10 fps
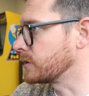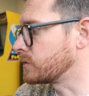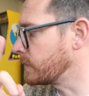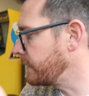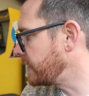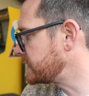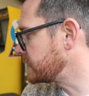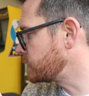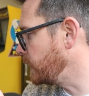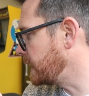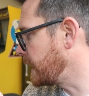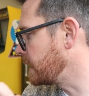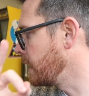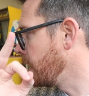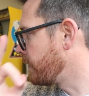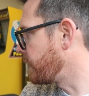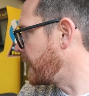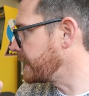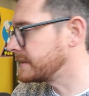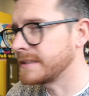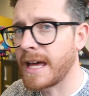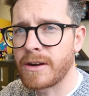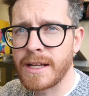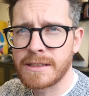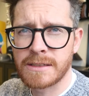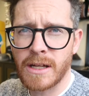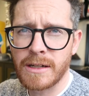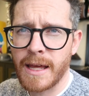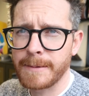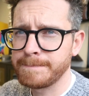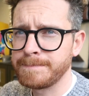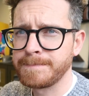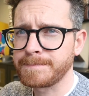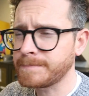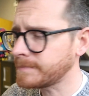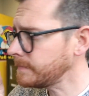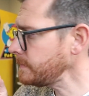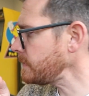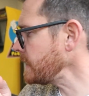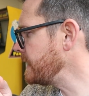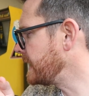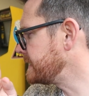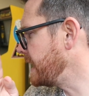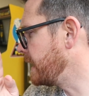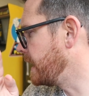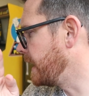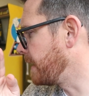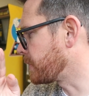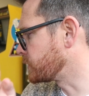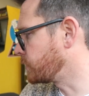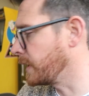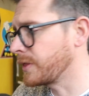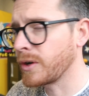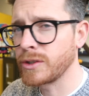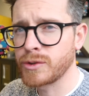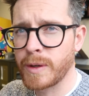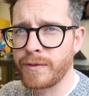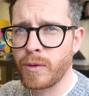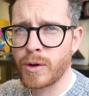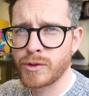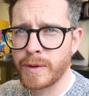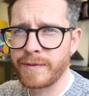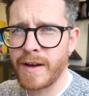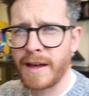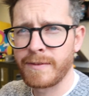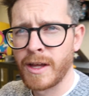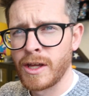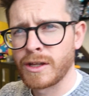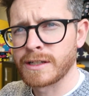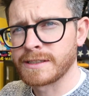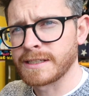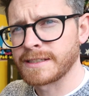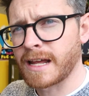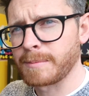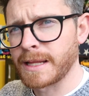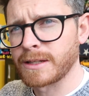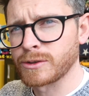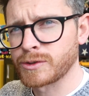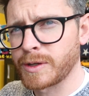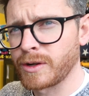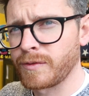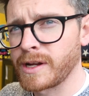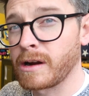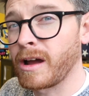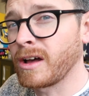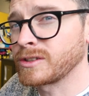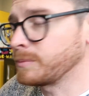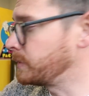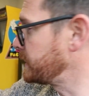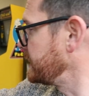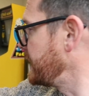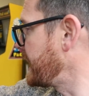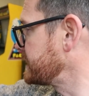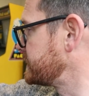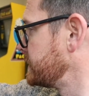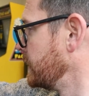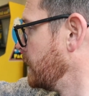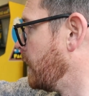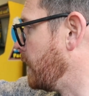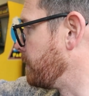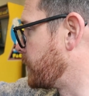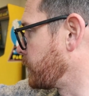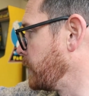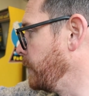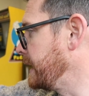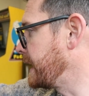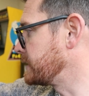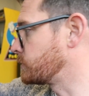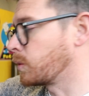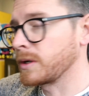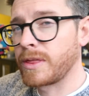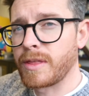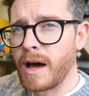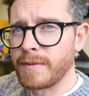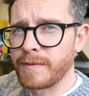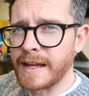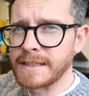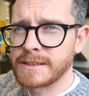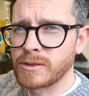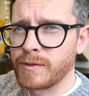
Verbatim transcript: So three events this weekend, Friday, Saturday, Sunday. That's uh, April 23rd, 24, 25. You can see it down on my little screen over here. I also put the next um, three weekends worth of events.